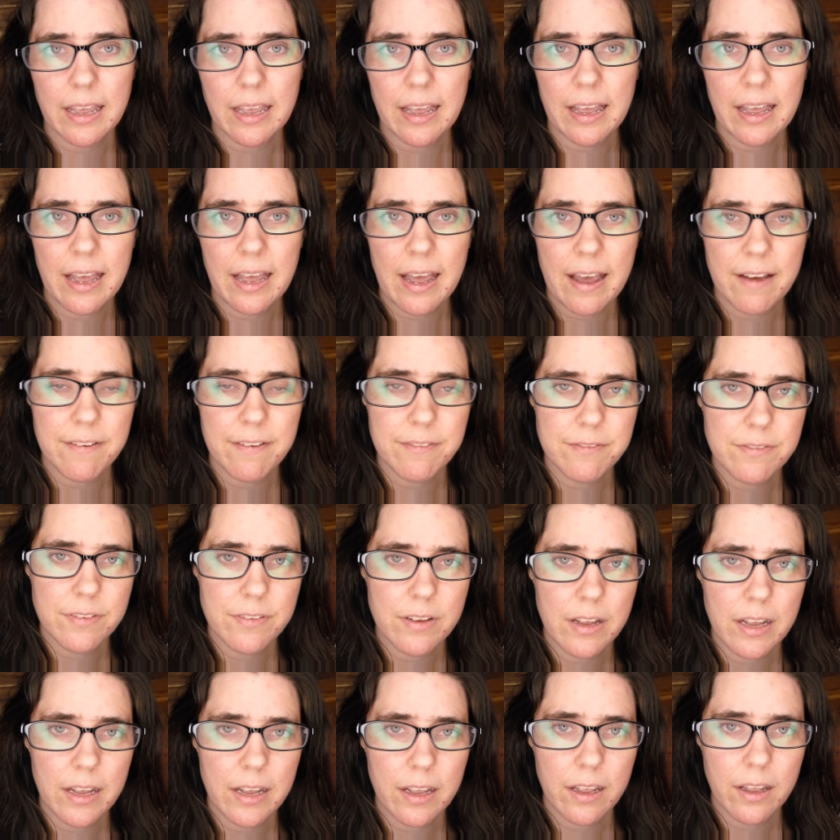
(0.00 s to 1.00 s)
a
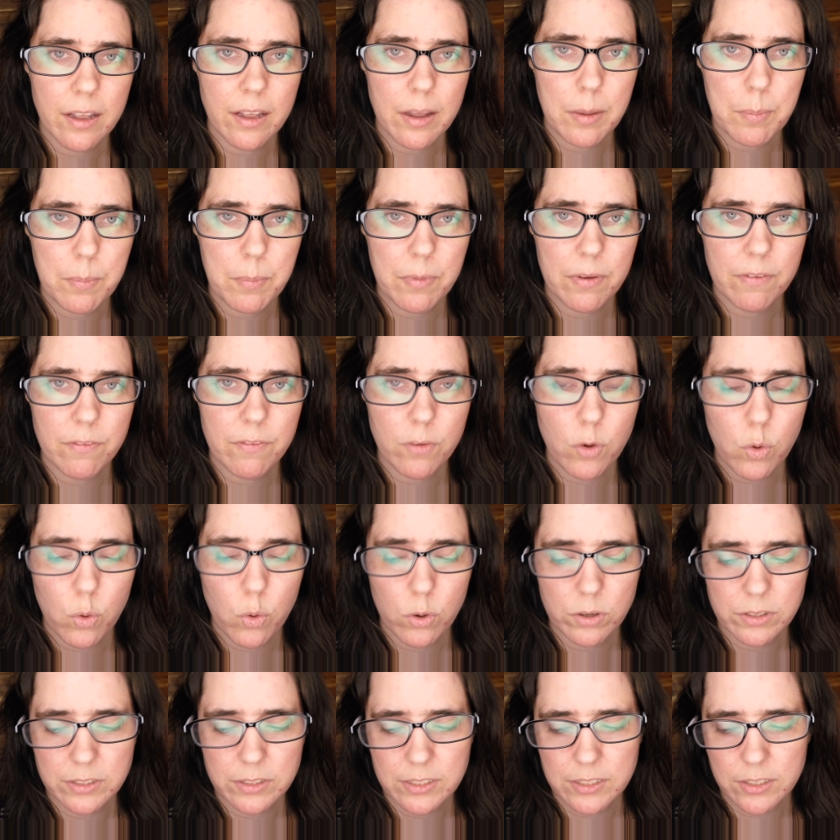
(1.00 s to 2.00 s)
1/2 cup of
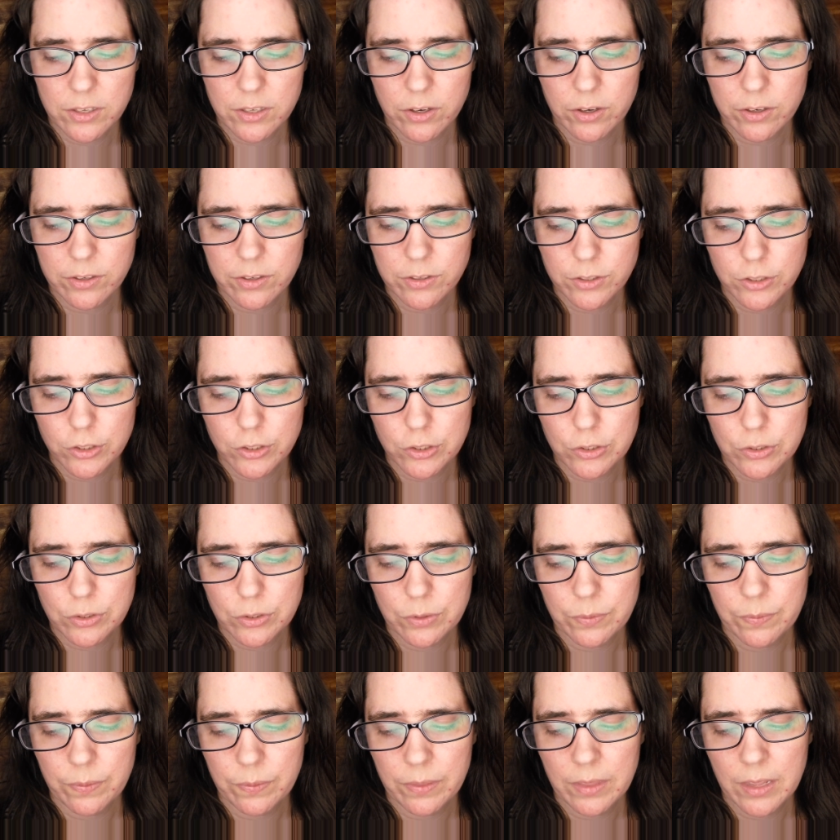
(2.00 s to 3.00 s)
cornstarch,